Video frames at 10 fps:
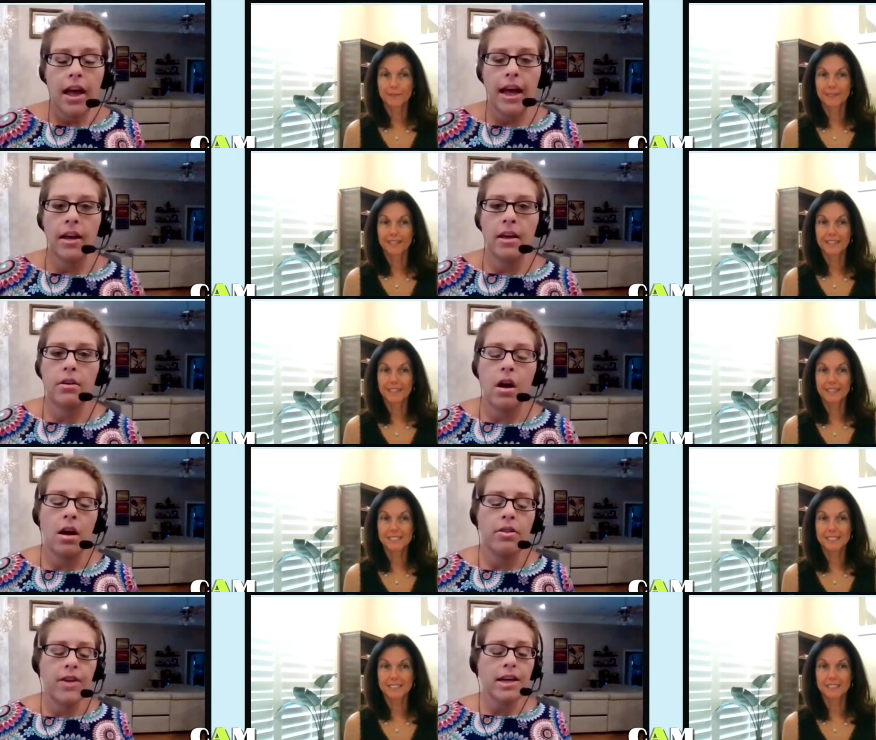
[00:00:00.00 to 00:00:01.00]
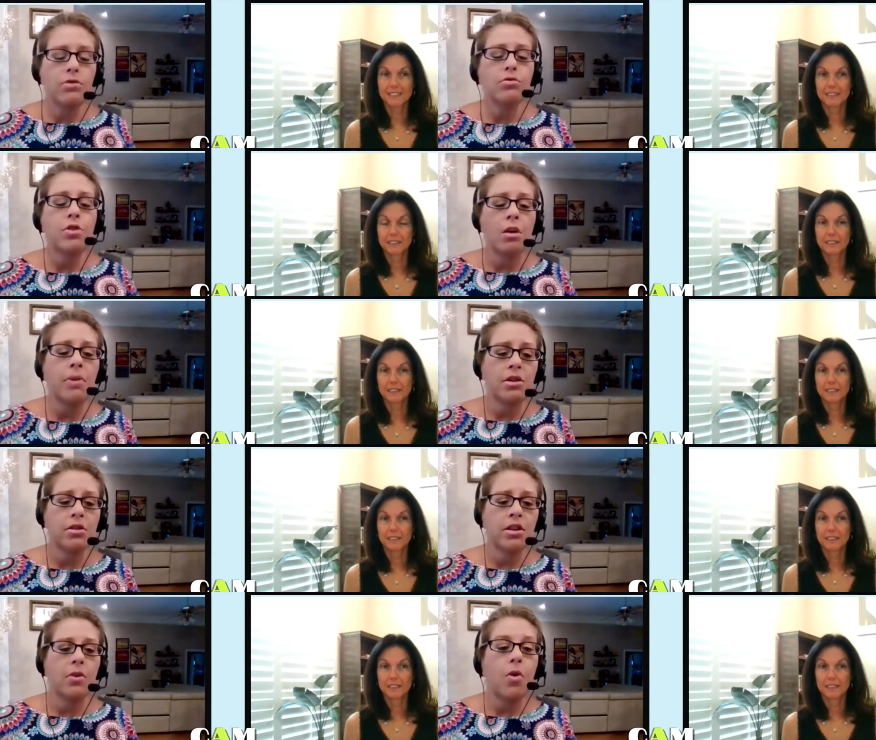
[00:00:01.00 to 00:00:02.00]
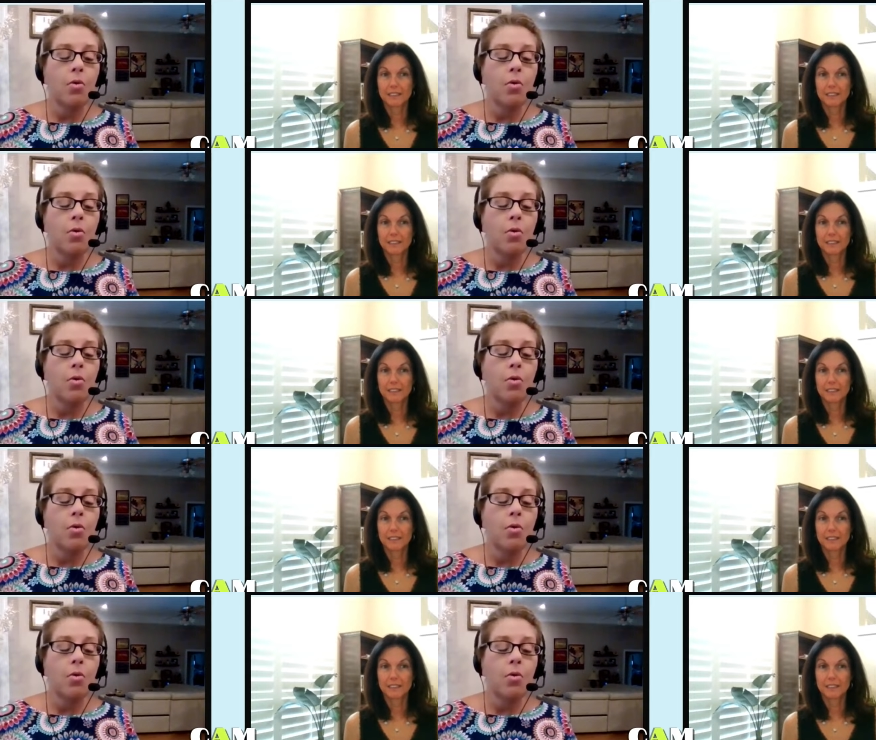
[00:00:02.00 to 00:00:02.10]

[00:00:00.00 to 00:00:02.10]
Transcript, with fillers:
Speaker 1: And uh, thank you so much, Linda.